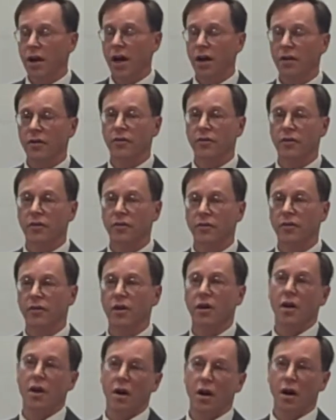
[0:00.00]
analysis
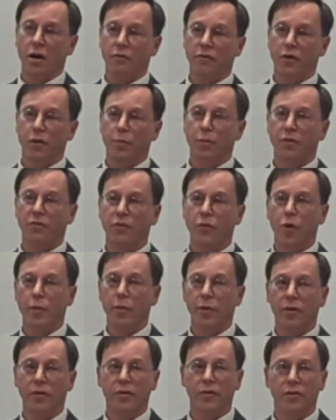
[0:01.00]
of their
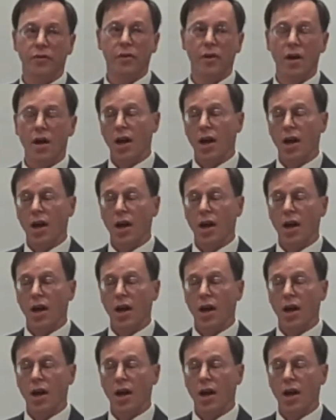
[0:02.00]
performance.